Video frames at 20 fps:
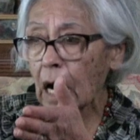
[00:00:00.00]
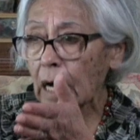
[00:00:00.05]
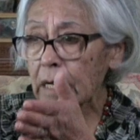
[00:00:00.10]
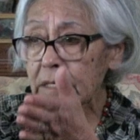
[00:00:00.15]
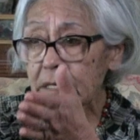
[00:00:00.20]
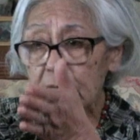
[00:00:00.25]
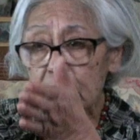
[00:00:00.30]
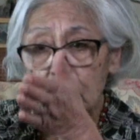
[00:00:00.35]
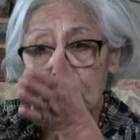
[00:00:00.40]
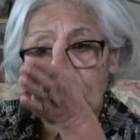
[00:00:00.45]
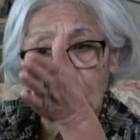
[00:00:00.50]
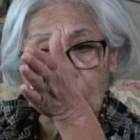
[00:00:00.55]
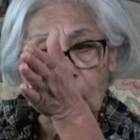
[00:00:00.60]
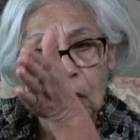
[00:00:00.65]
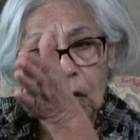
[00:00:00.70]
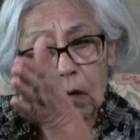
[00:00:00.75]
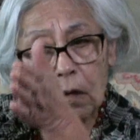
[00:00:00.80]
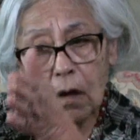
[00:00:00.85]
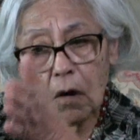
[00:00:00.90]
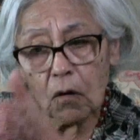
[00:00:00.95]
I didn't
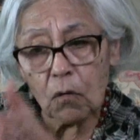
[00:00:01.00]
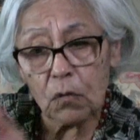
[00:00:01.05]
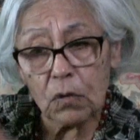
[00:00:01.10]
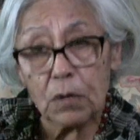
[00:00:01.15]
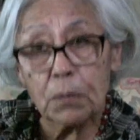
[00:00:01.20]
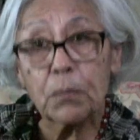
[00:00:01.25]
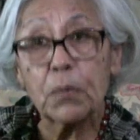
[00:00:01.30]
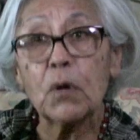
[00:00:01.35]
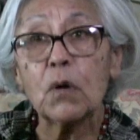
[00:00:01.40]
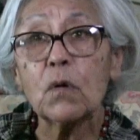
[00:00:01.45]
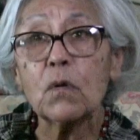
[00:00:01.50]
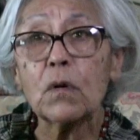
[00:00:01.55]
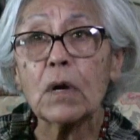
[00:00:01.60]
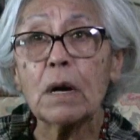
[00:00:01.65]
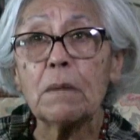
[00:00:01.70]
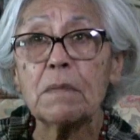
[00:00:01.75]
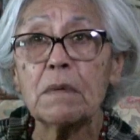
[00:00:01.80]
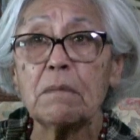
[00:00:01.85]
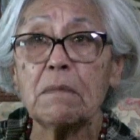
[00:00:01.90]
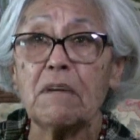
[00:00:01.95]
go along with the
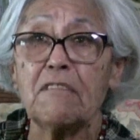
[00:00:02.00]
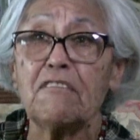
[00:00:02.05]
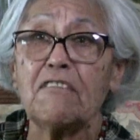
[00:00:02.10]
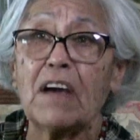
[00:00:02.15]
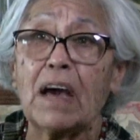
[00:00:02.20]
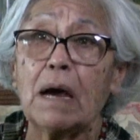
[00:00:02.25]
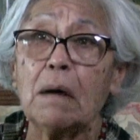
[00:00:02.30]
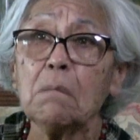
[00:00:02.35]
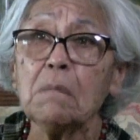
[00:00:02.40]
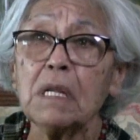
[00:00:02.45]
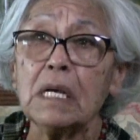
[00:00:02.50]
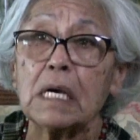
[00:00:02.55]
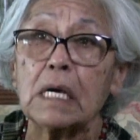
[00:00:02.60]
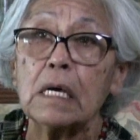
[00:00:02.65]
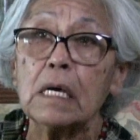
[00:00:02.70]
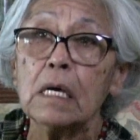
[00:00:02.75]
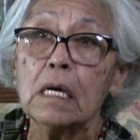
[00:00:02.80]
program in my family,